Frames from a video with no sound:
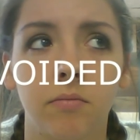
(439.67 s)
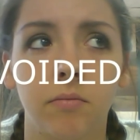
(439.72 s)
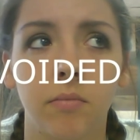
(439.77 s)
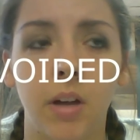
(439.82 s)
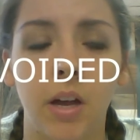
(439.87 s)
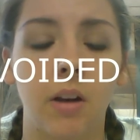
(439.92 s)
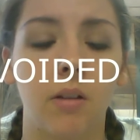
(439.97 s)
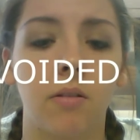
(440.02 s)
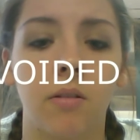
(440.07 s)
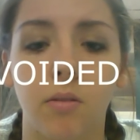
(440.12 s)

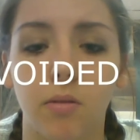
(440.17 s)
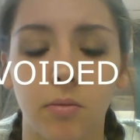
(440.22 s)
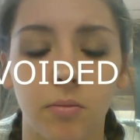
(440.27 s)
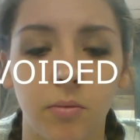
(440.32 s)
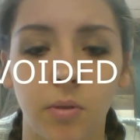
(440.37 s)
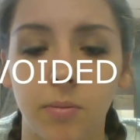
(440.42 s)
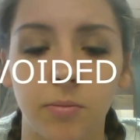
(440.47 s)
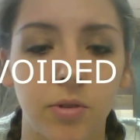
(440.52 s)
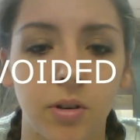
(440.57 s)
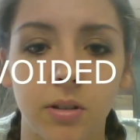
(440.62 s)
don't know
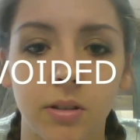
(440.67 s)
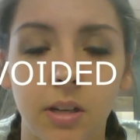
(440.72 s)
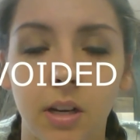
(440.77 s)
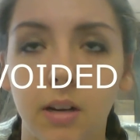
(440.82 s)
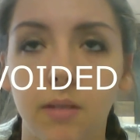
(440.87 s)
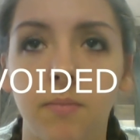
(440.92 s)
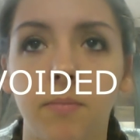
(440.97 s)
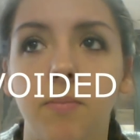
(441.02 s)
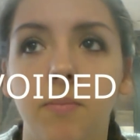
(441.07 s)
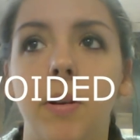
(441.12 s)
what I'm trying to
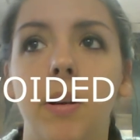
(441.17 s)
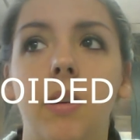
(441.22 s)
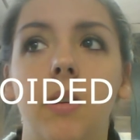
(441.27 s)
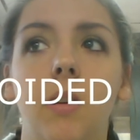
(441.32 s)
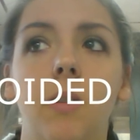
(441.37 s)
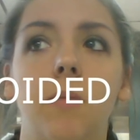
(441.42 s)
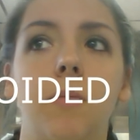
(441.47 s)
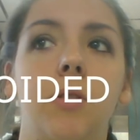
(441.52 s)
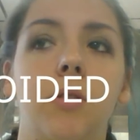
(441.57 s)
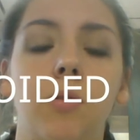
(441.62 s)
say,
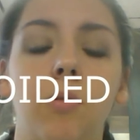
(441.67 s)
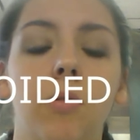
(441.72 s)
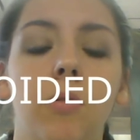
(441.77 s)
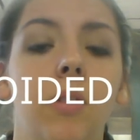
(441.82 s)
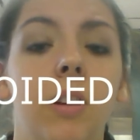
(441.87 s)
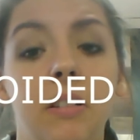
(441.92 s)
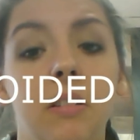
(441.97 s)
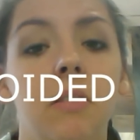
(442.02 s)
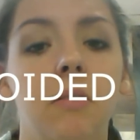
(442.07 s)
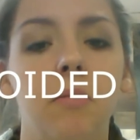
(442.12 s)
but your
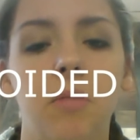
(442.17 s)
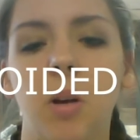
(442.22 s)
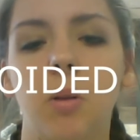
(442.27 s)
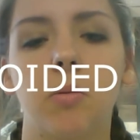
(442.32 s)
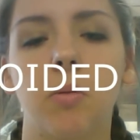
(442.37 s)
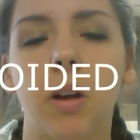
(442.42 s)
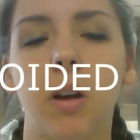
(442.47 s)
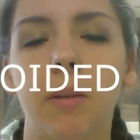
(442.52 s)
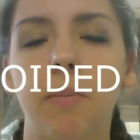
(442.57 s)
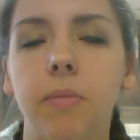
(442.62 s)
score like
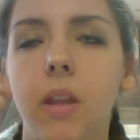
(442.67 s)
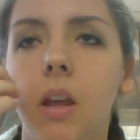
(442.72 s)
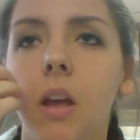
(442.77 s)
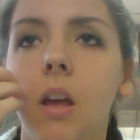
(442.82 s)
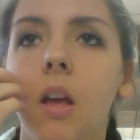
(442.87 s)
goes away.